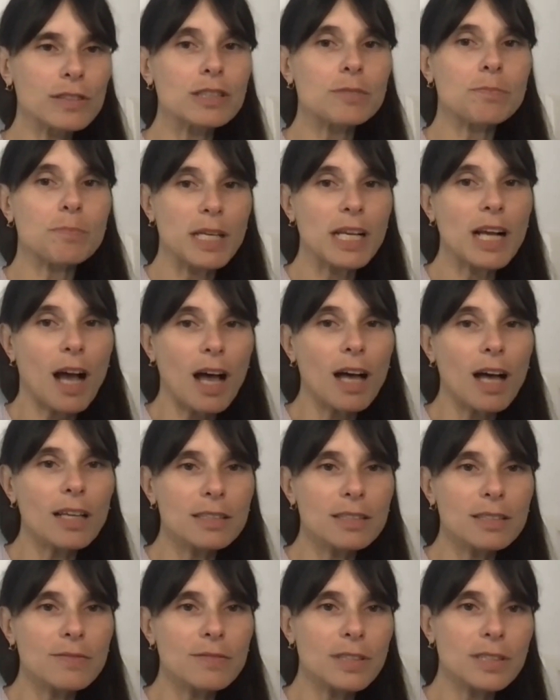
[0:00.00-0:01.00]
It's
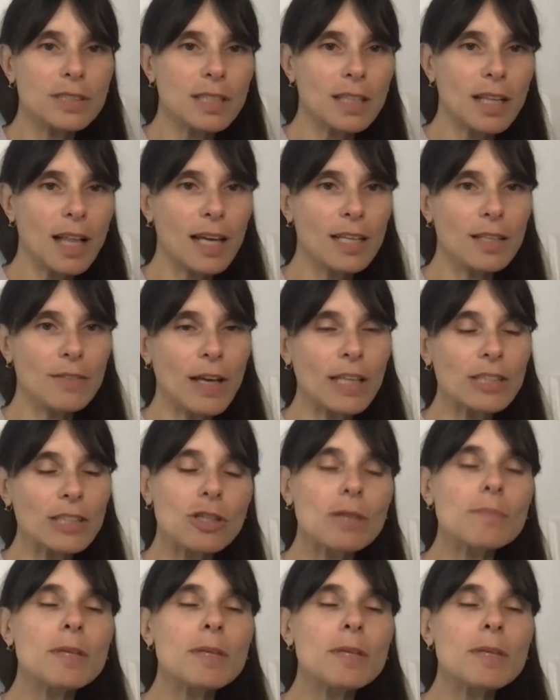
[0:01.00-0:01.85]
because of the decline of estrogen.